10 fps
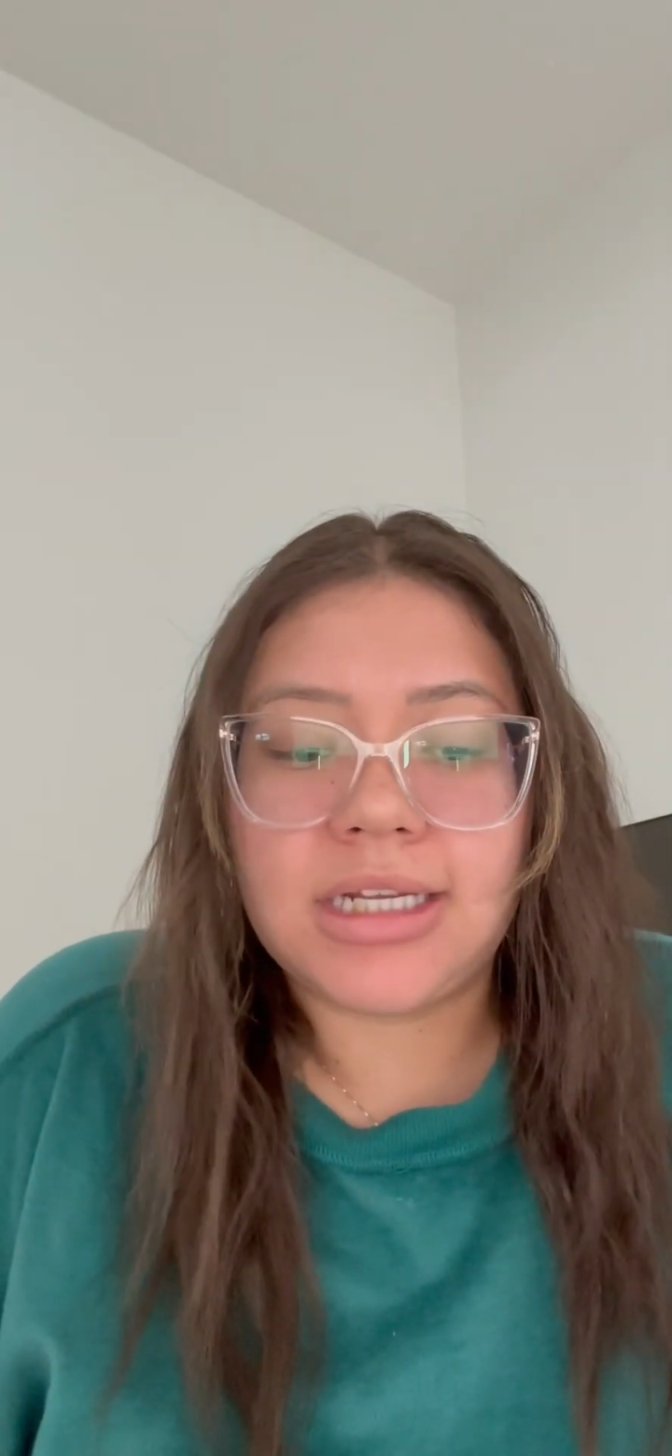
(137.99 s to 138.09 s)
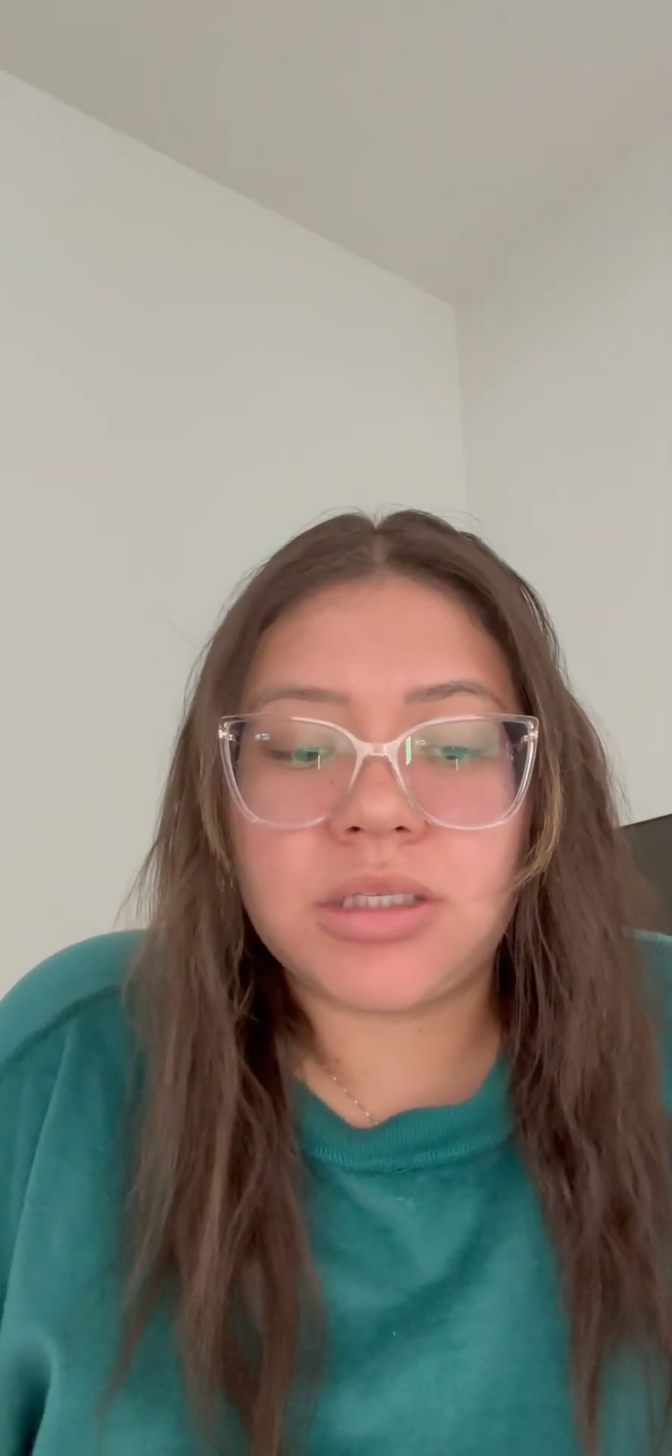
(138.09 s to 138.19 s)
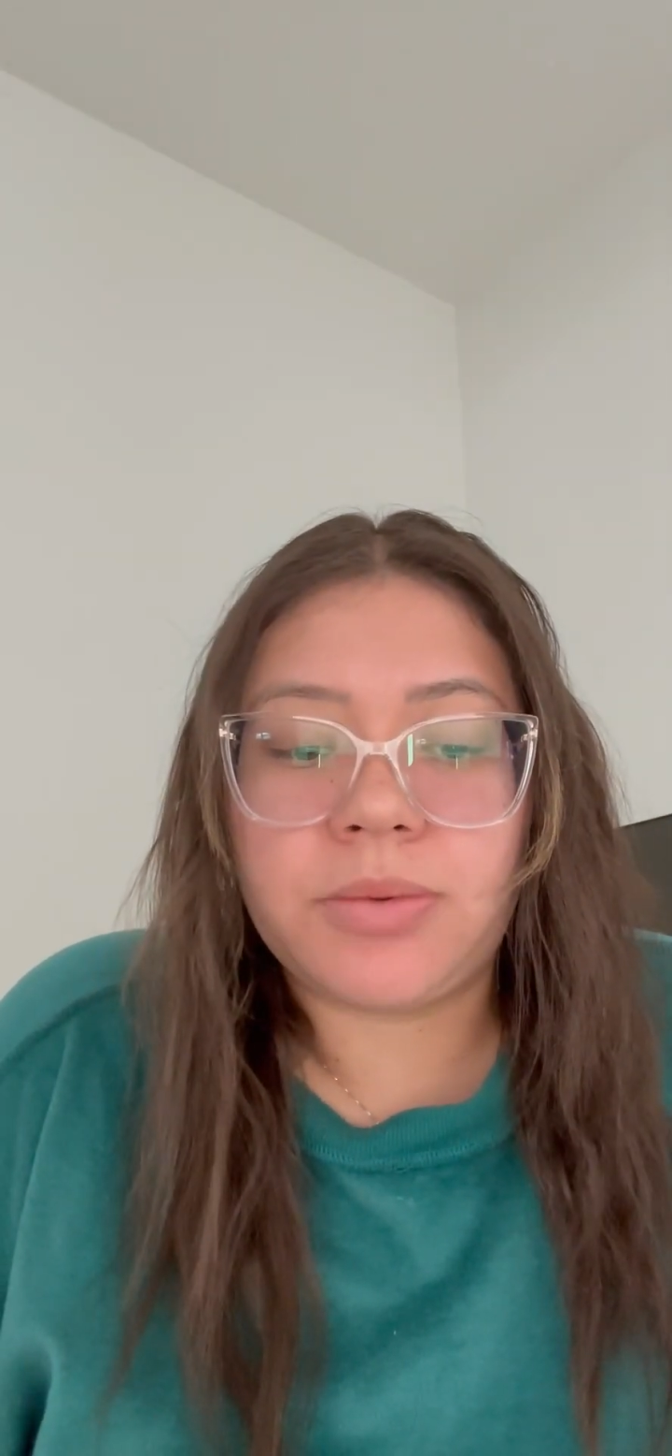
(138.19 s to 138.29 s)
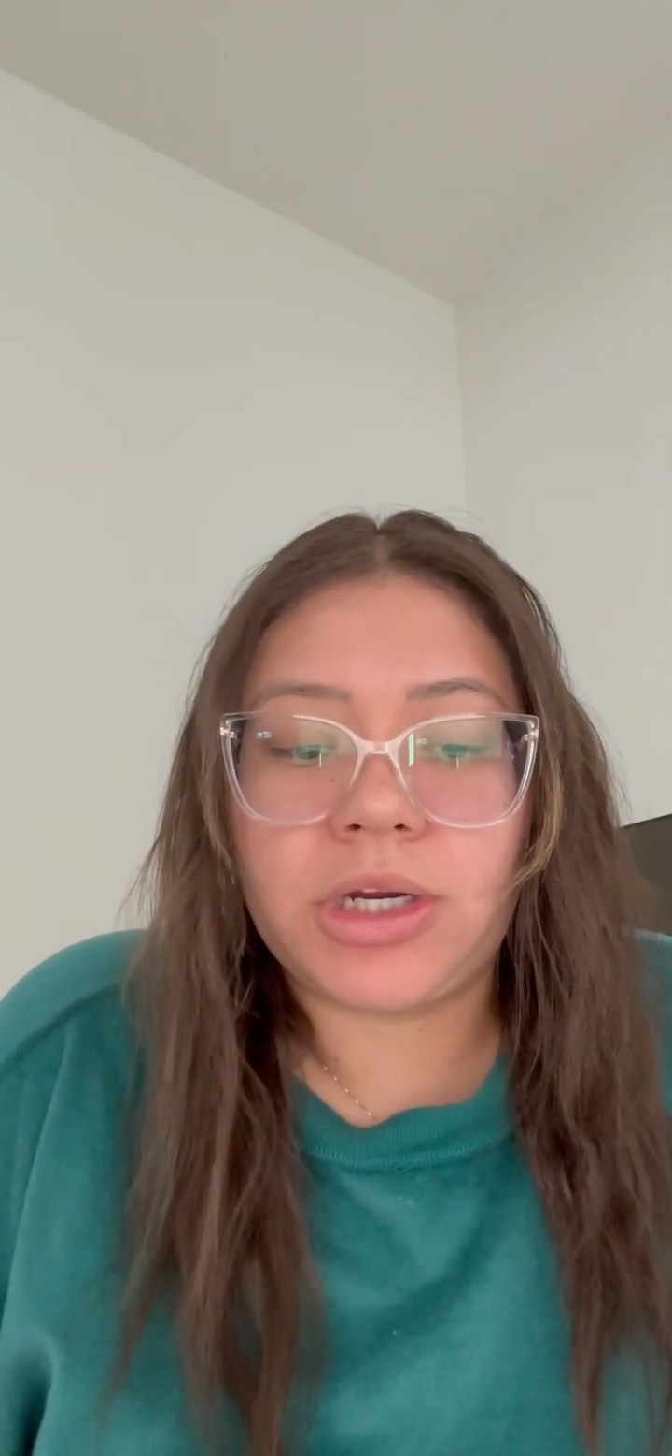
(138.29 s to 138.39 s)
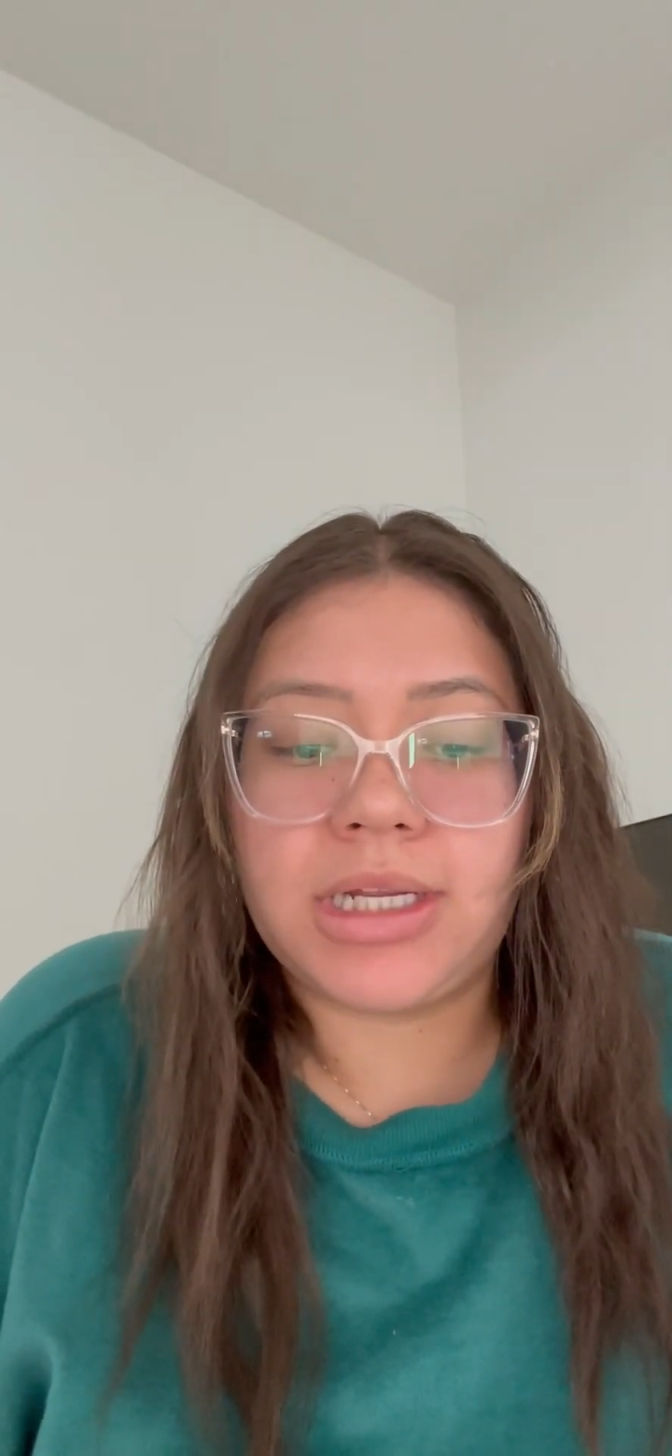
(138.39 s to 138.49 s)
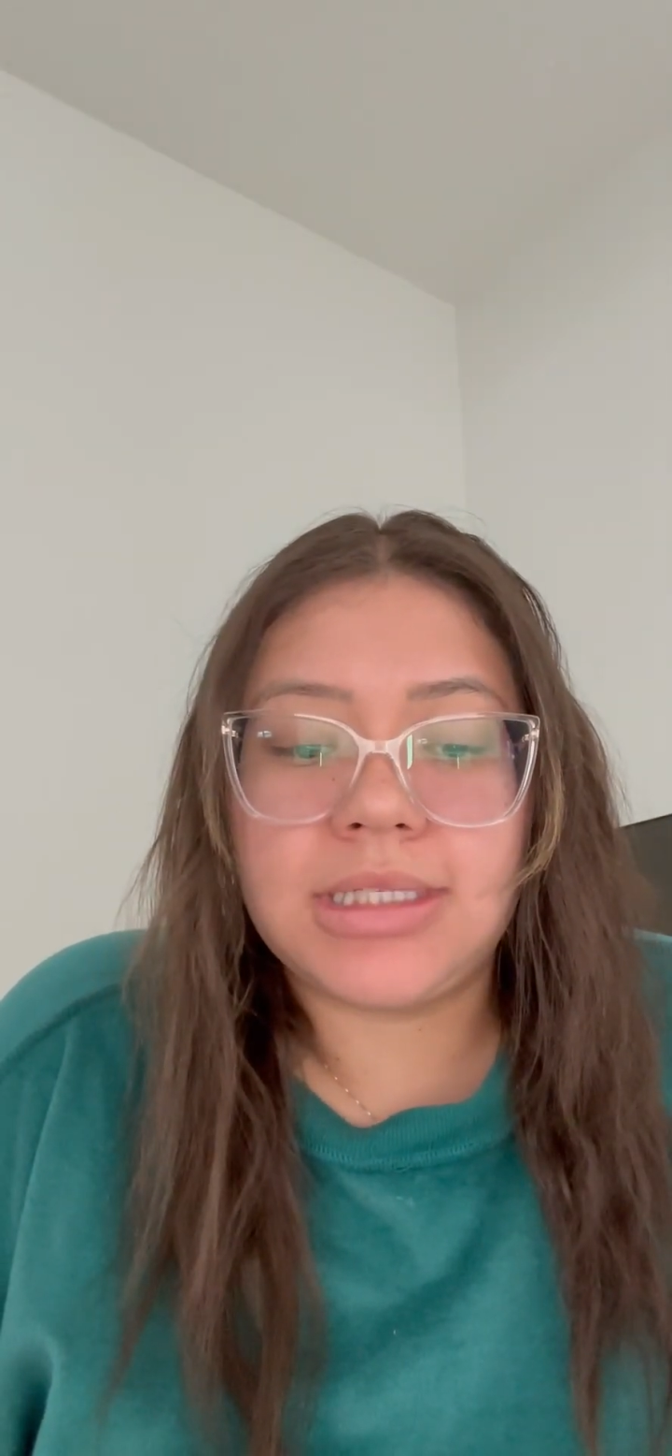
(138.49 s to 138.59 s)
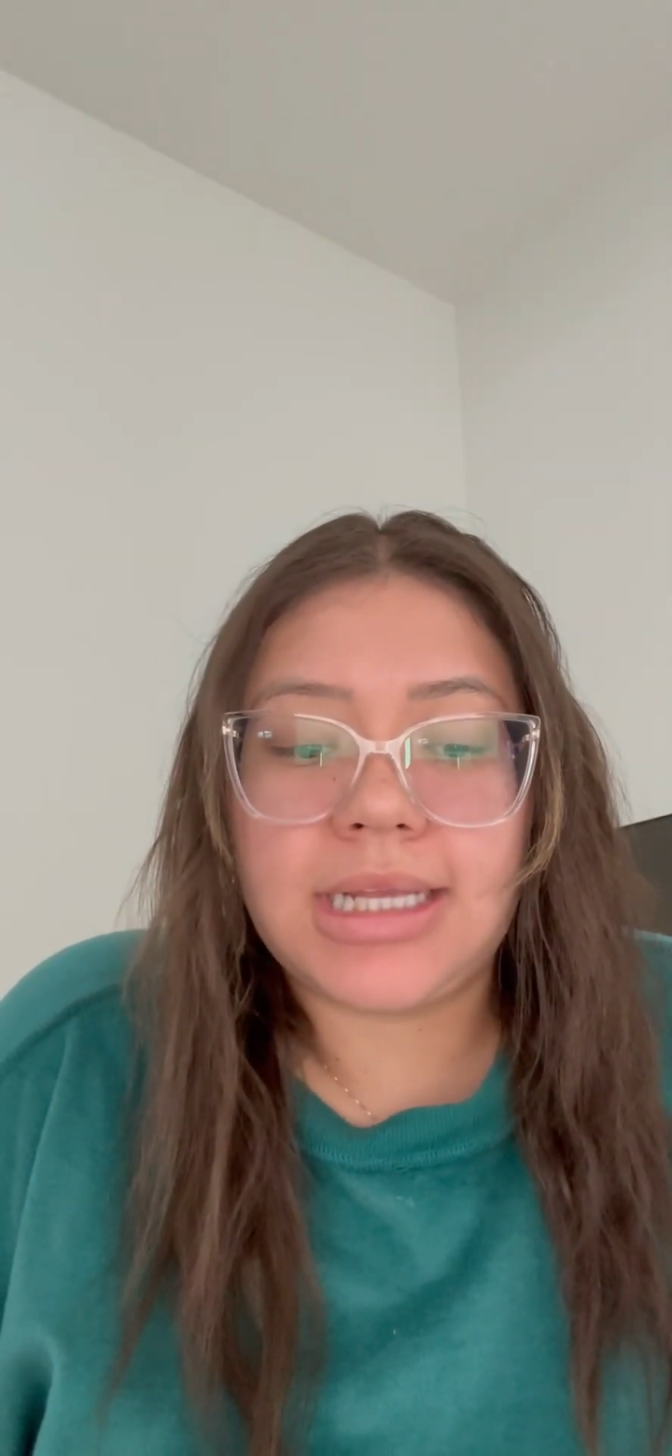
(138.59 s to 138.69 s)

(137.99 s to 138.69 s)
experience